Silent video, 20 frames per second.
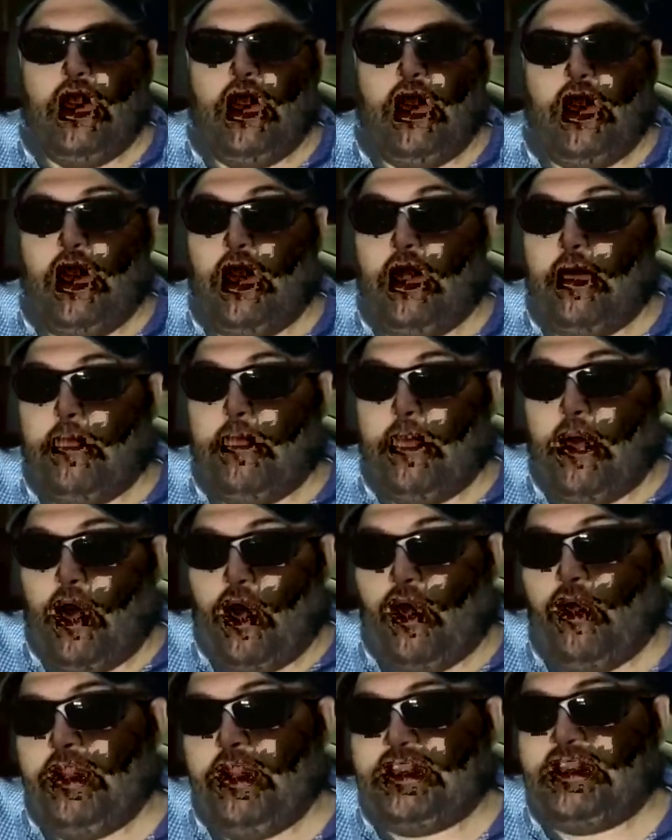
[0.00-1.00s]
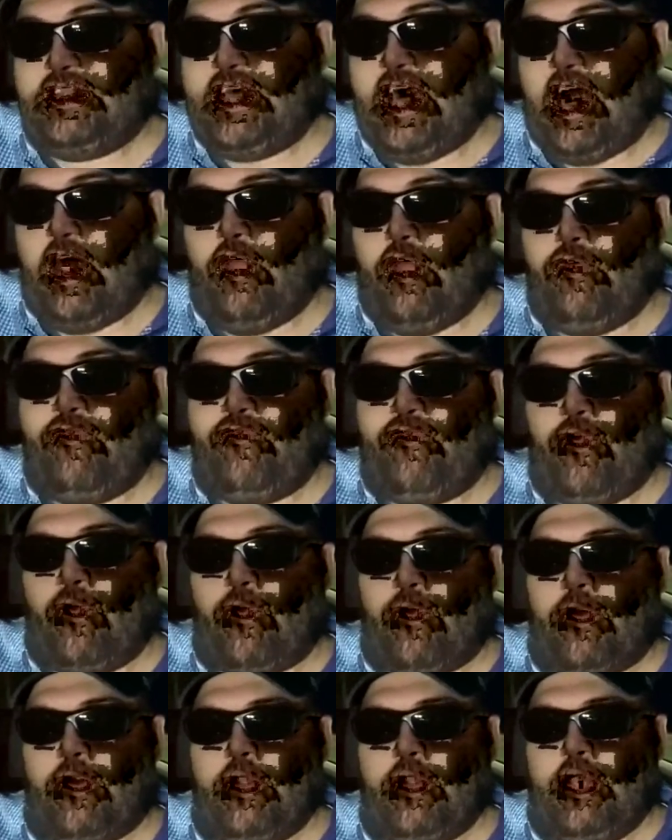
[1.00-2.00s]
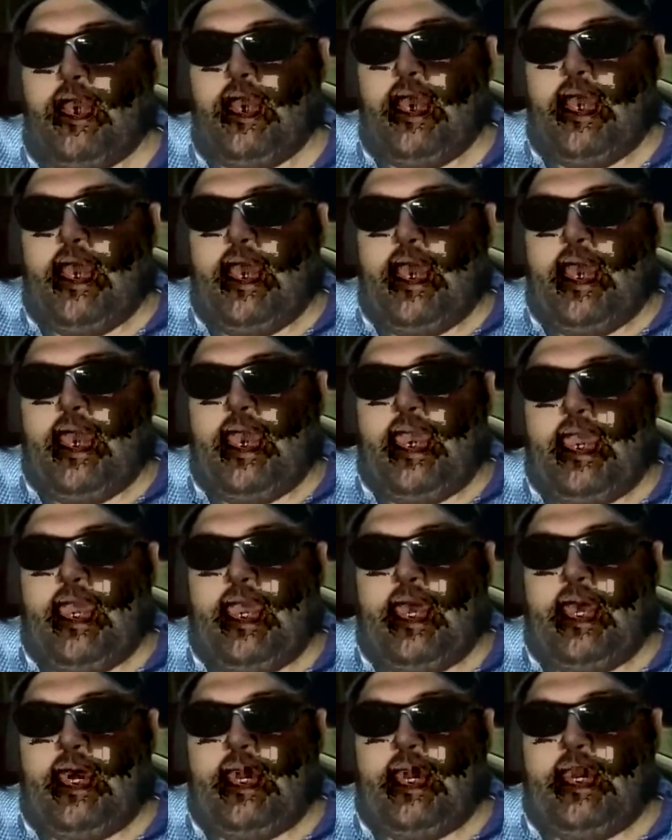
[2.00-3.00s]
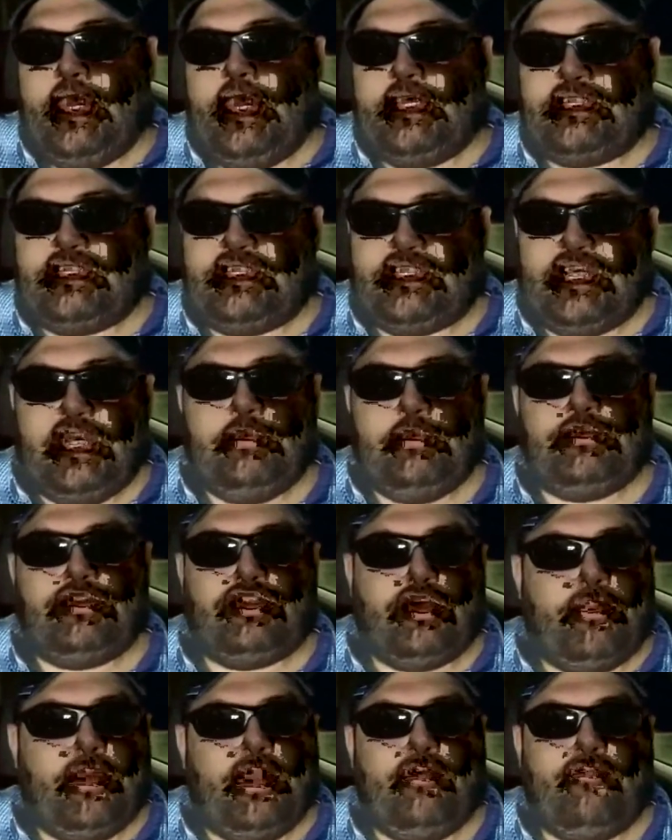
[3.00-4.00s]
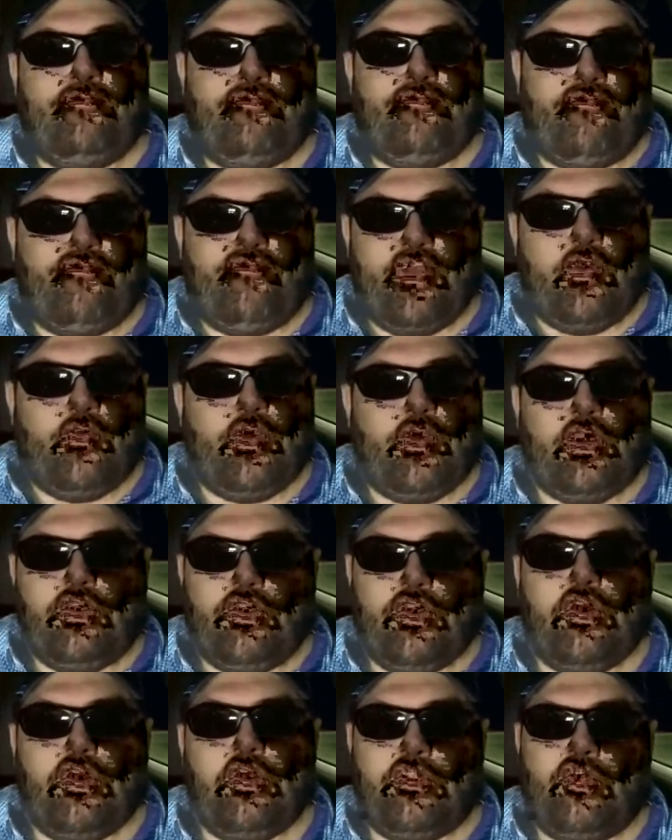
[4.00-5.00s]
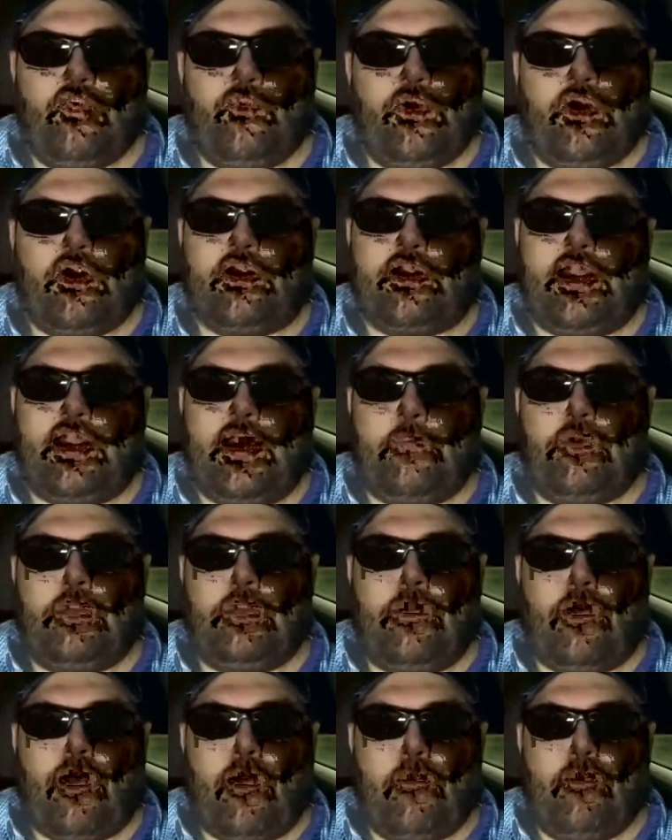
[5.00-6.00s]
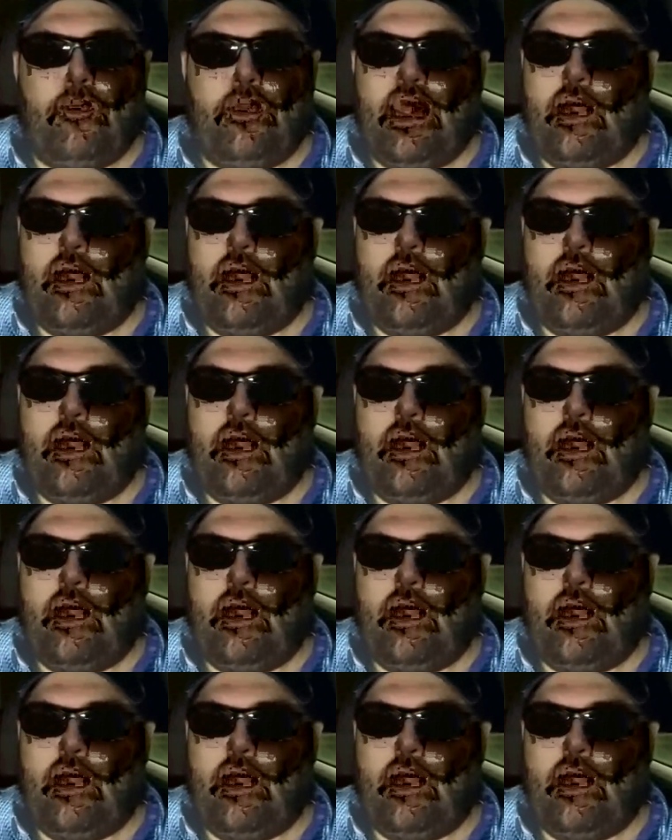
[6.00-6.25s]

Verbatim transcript: um, on the Stylo 4 and it seems to be very good in the rear camera department.